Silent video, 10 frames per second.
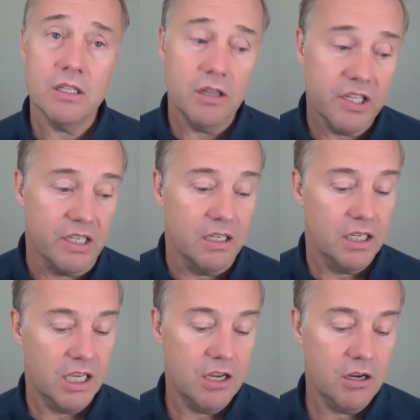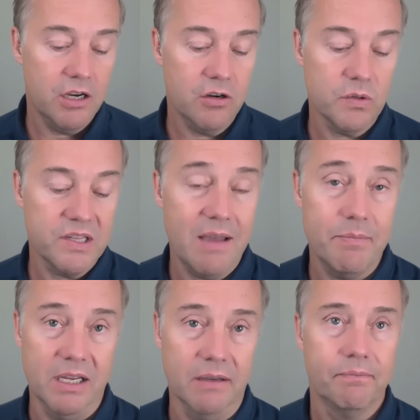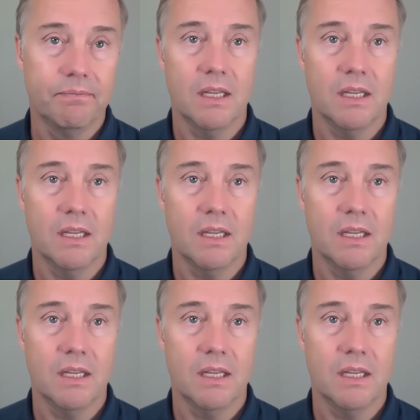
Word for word: listen, here, here's what's happening.